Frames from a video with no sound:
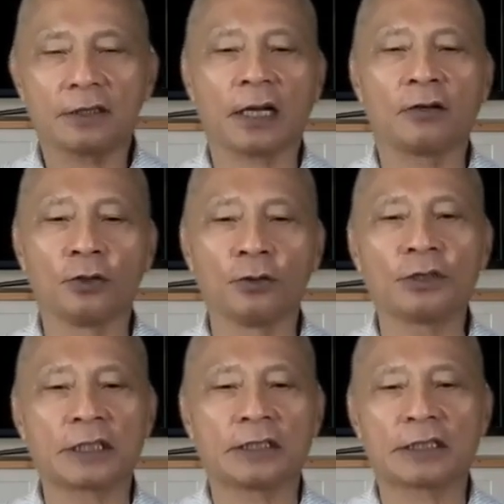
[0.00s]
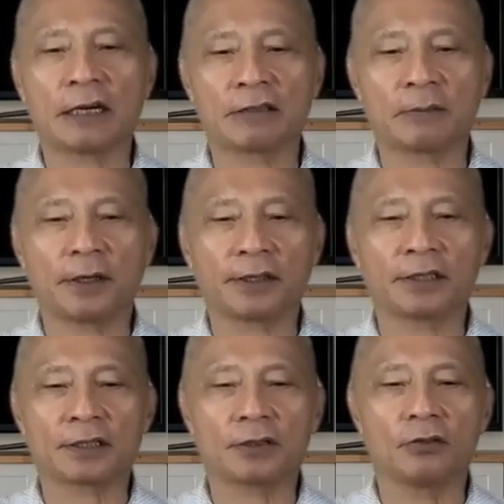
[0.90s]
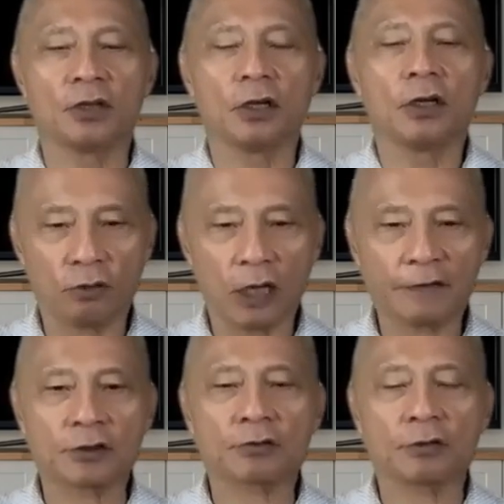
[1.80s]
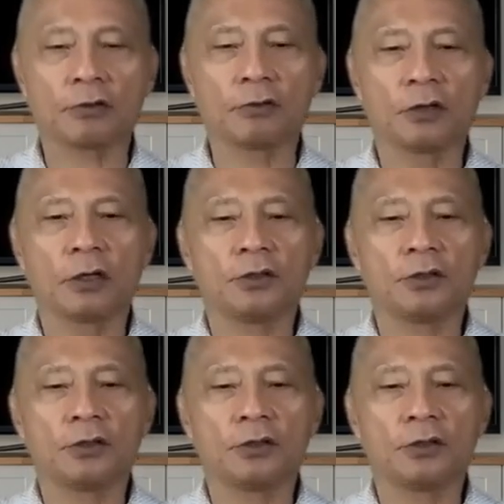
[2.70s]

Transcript: and lose in this housing market. So you have control.